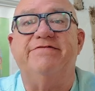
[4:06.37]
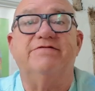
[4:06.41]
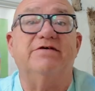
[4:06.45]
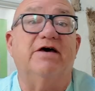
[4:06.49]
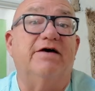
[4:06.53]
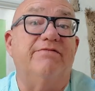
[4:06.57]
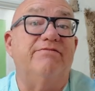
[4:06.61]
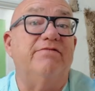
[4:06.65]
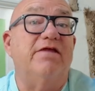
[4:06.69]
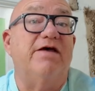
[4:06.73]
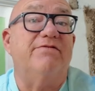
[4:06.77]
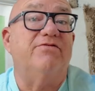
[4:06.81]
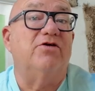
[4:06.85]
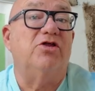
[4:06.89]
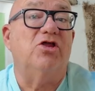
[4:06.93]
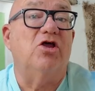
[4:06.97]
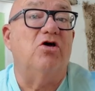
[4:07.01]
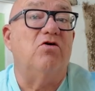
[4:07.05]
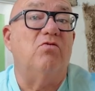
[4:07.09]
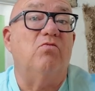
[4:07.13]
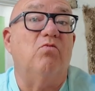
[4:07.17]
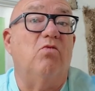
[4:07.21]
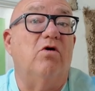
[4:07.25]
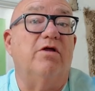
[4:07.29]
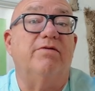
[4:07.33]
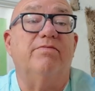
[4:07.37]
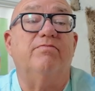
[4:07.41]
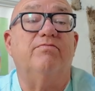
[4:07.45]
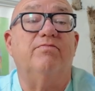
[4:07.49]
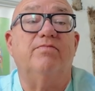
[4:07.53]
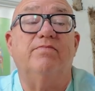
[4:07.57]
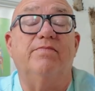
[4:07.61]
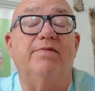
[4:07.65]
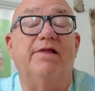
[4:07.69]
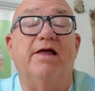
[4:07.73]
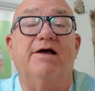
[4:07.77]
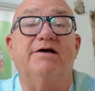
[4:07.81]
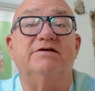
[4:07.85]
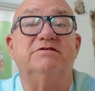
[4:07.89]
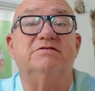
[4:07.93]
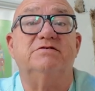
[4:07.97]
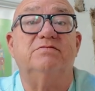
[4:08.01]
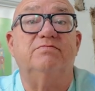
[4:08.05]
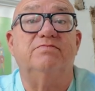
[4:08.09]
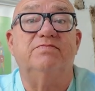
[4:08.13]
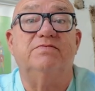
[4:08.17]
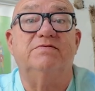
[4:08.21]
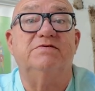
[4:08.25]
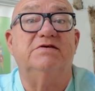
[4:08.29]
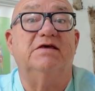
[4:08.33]
I've never known one last
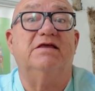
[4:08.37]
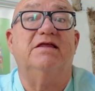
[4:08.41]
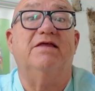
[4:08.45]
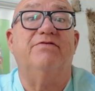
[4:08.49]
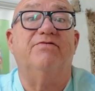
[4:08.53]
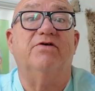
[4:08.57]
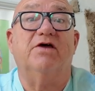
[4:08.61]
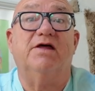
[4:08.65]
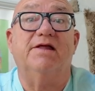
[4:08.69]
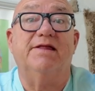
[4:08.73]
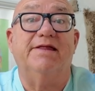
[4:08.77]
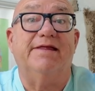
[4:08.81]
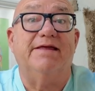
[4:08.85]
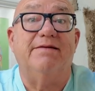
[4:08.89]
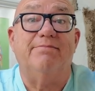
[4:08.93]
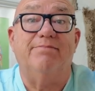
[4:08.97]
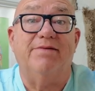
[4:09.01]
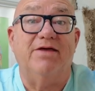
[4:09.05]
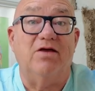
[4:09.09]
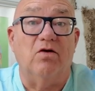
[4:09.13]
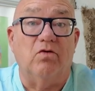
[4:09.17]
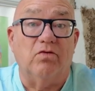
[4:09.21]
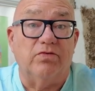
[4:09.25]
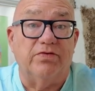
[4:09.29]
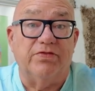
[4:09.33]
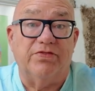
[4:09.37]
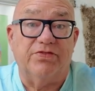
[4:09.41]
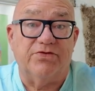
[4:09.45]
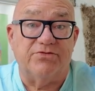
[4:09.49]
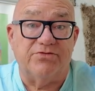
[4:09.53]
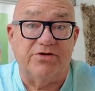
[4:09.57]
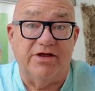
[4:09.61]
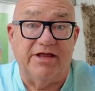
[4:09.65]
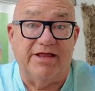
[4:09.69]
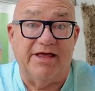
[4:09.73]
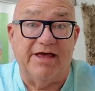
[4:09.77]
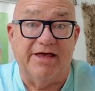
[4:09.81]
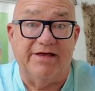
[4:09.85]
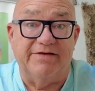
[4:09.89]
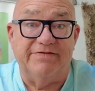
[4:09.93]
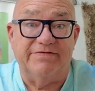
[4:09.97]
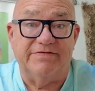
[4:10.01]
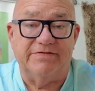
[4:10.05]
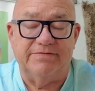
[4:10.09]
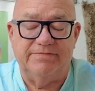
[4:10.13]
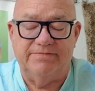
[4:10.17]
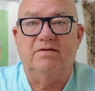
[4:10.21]
significantly beyond 3 days.